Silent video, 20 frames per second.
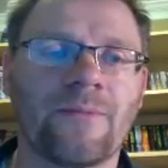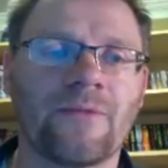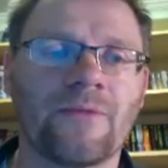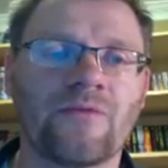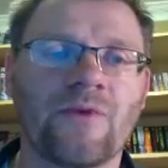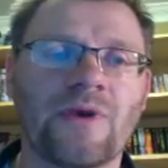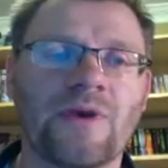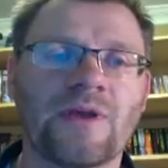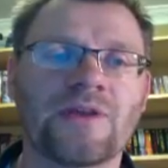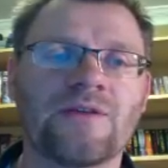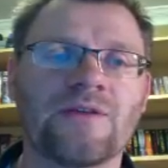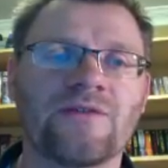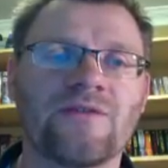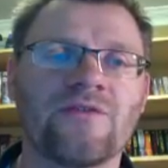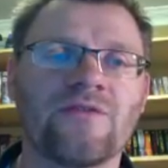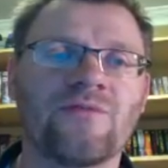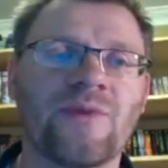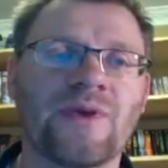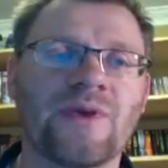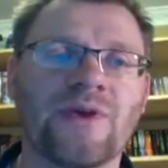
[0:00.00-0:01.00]
so I can just
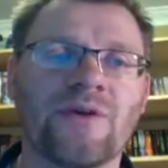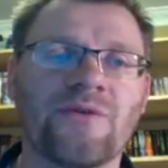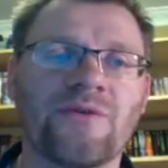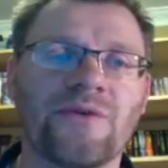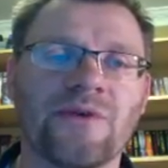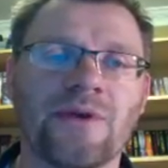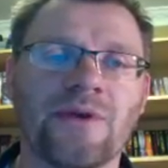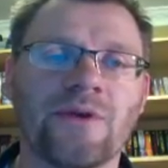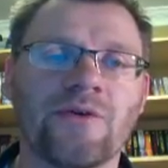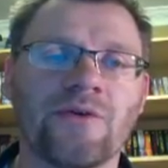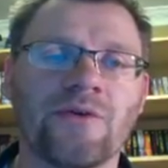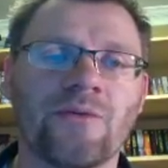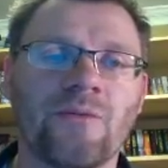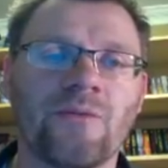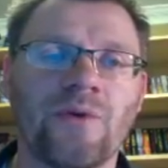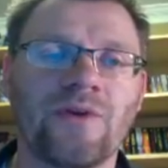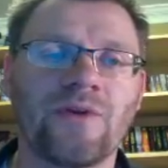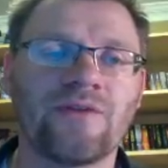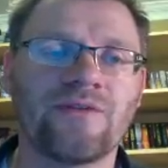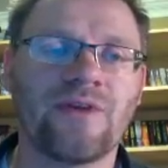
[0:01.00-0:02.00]
use my calculator in
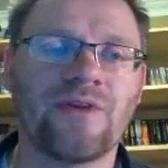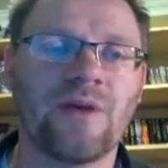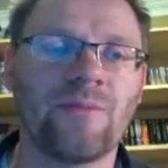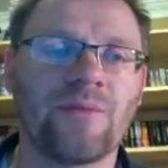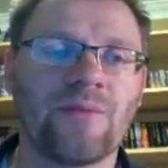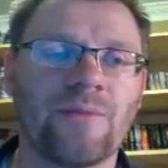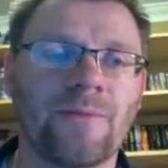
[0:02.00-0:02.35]
one step.